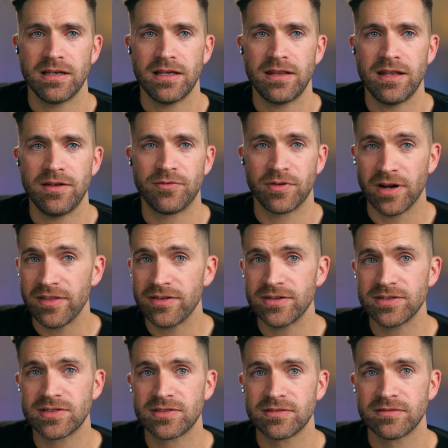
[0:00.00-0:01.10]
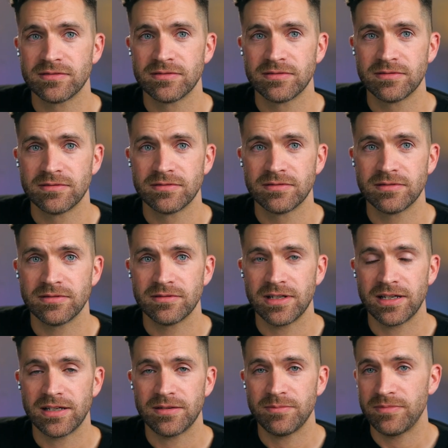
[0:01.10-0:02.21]
And then for others,
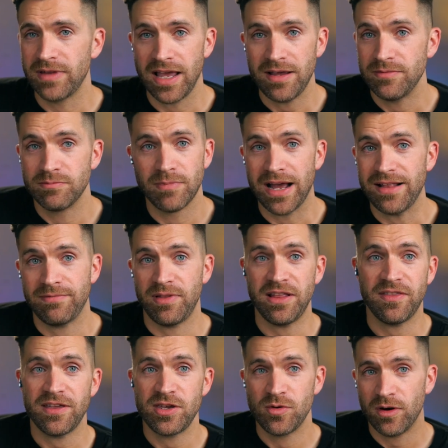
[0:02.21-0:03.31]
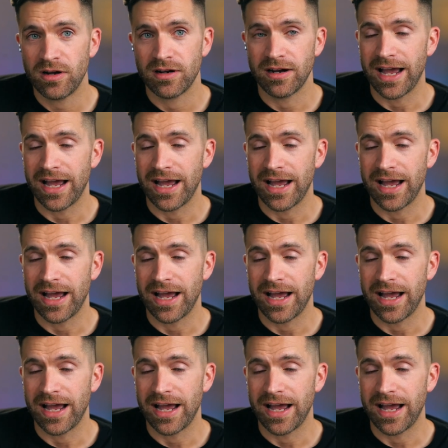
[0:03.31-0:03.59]
they might think that you are.